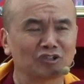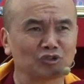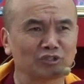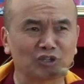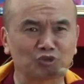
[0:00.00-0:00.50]

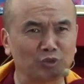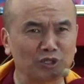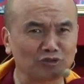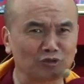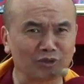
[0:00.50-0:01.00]
So there are two
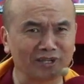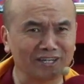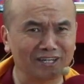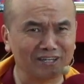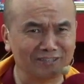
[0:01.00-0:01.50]
ways of looking at
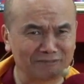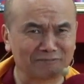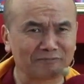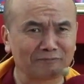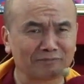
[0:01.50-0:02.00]
it.
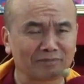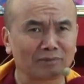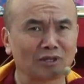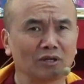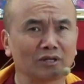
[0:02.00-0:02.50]

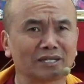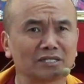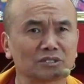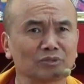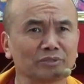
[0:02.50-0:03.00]
Okay,
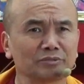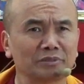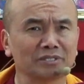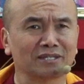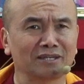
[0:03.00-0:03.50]
so which
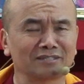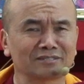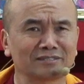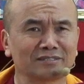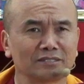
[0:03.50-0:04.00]
means
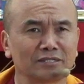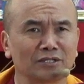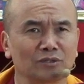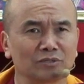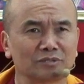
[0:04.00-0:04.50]
that
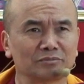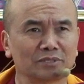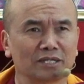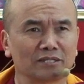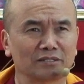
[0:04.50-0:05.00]

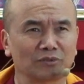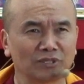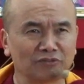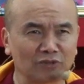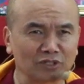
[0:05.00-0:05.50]
when
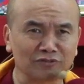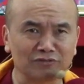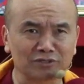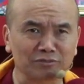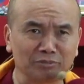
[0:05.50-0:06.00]
the
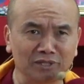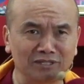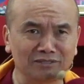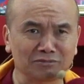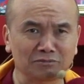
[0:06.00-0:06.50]
philosophers
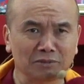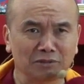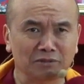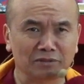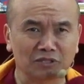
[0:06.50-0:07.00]
meet,
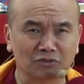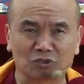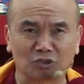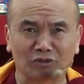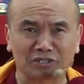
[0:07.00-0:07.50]
their
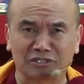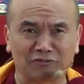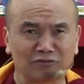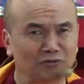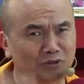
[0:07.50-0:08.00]
talk is
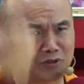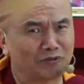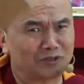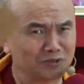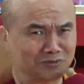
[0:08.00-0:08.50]
different from the
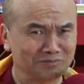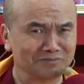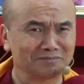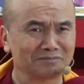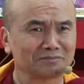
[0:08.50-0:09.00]
convention.
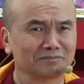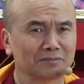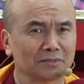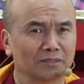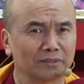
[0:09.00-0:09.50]

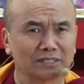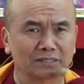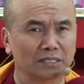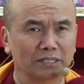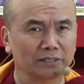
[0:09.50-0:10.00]
Right?
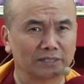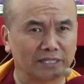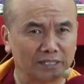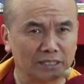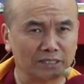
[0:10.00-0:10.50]
They
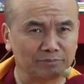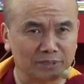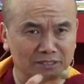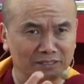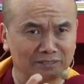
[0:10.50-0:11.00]
eat the
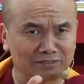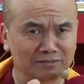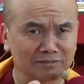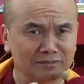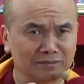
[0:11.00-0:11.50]
biscuit.
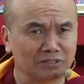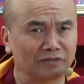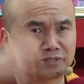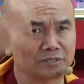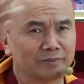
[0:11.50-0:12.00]

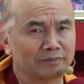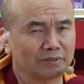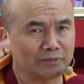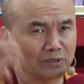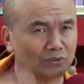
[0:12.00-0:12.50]
Convention
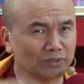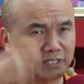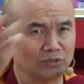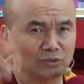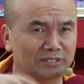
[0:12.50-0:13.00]
people, when you go there,
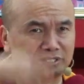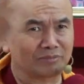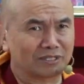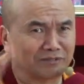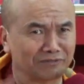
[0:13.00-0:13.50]
you eat
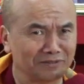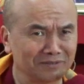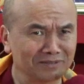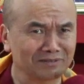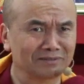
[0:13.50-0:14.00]
something different.